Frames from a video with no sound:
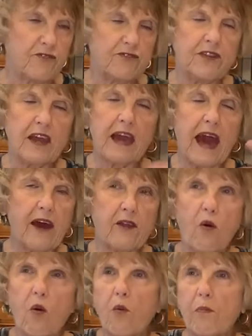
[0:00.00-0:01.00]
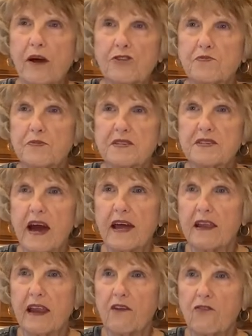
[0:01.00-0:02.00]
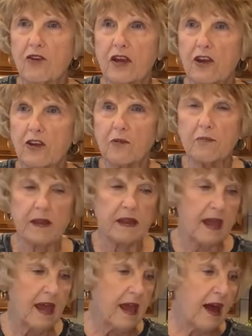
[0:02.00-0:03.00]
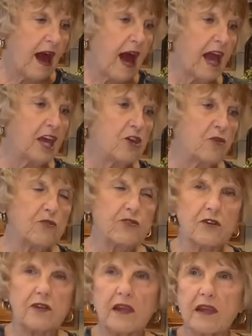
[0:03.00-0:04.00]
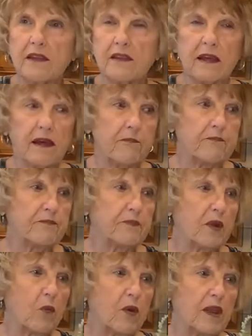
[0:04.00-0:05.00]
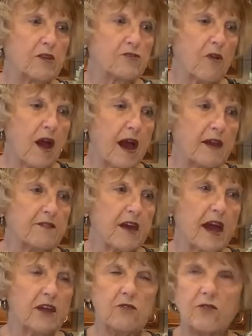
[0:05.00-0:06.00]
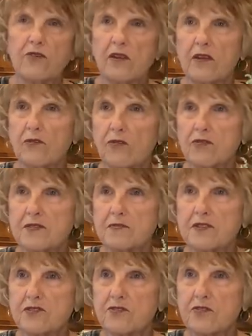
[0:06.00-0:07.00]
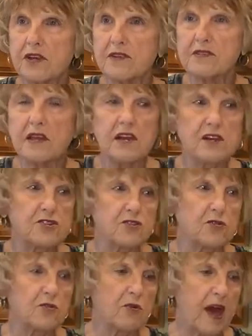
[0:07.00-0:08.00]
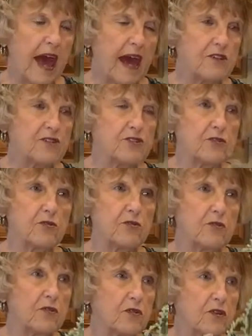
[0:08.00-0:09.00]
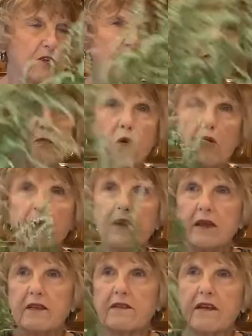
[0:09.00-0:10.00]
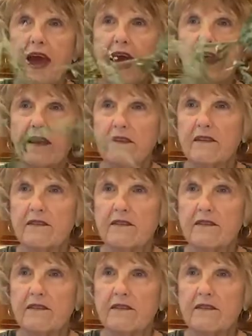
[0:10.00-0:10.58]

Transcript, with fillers: dig out a whole bunch beside it every year, but I use it in um, when it dries, I use it in Christmas trees to add to, you know, poke it in to add